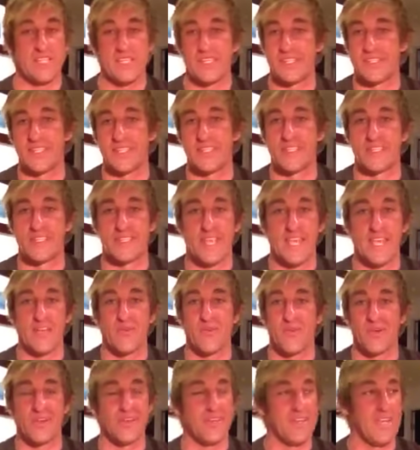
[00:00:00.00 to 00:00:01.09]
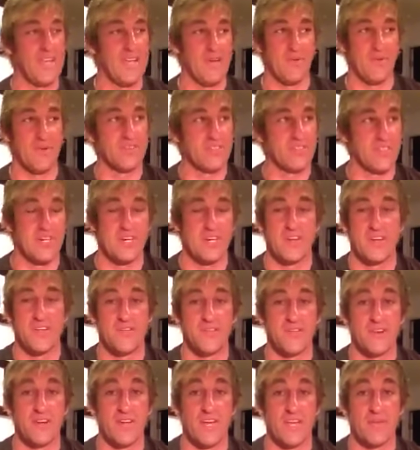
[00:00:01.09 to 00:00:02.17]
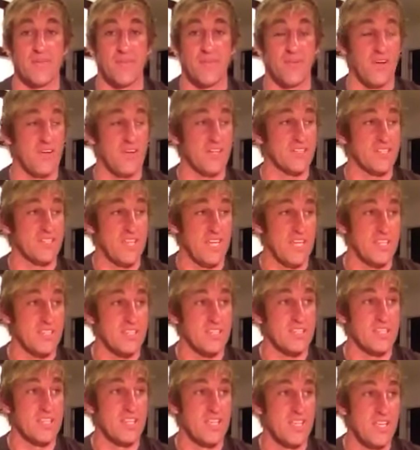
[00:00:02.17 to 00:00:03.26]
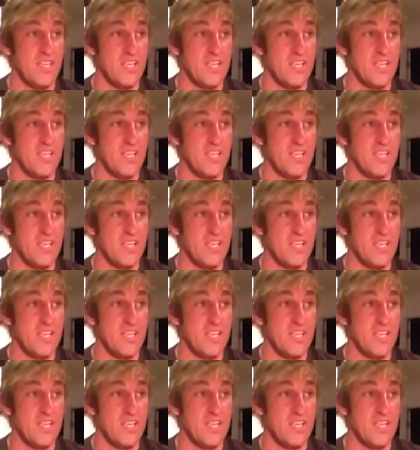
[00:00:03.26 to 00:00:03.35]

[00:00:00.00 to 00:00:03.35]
It didn't take one day. It wasn't an overnight process,